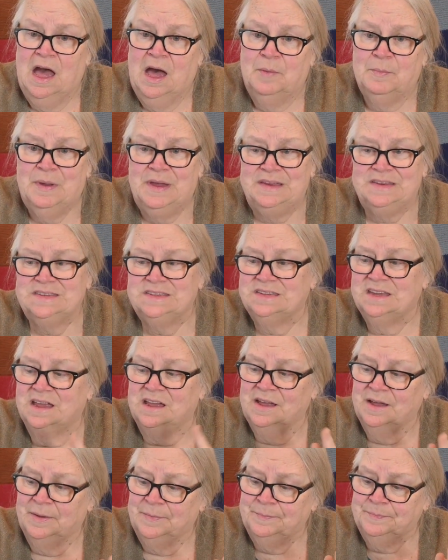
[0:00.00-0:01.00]
But
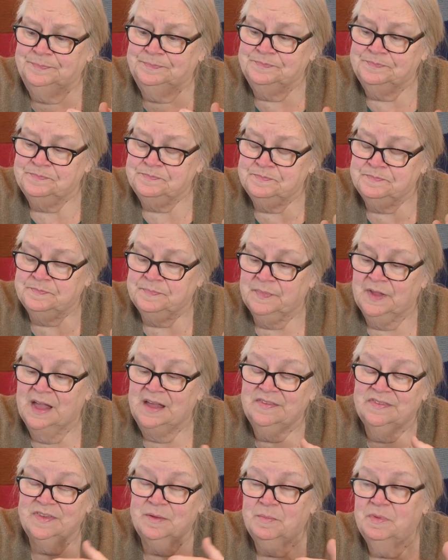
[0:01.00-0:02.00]

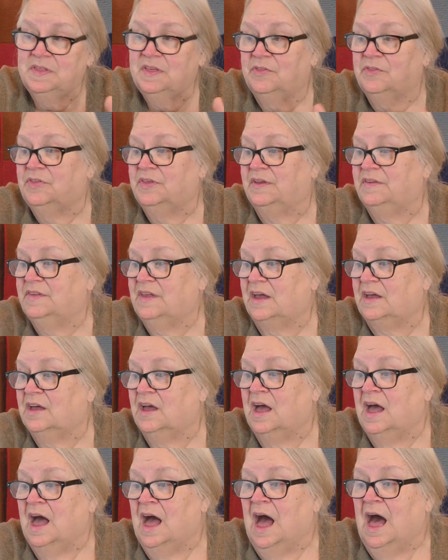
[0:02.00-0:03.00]
and some of the other things
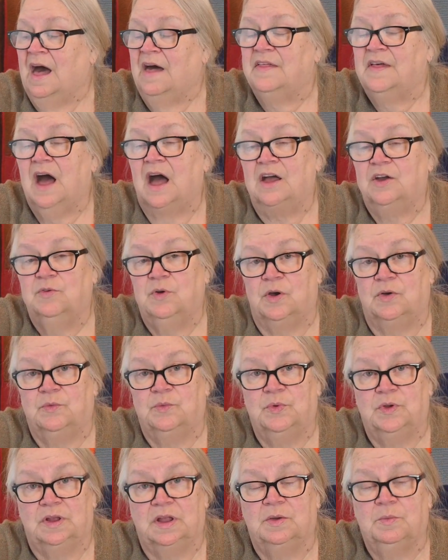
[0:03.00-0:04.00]
I grow
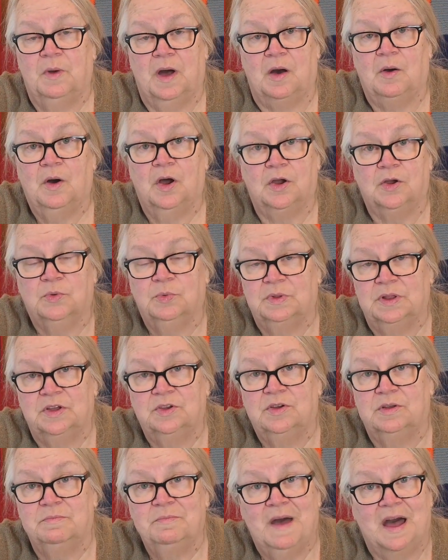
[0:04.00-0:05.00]
really well are really
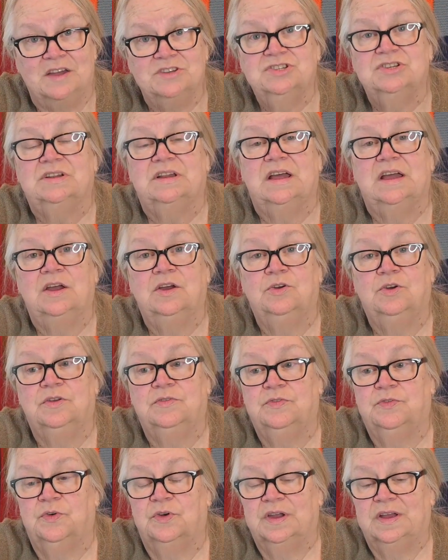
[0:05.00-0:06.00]
good magically, good
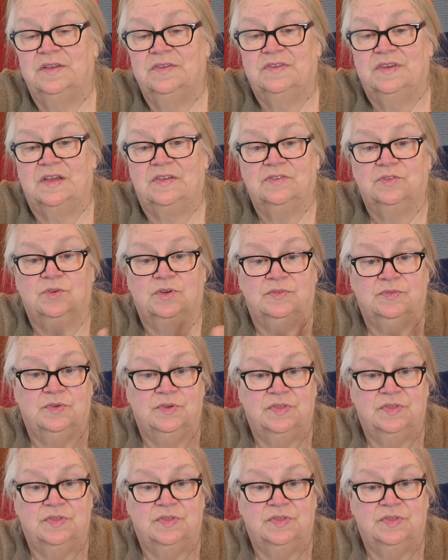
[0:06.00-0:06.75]
for incense, good for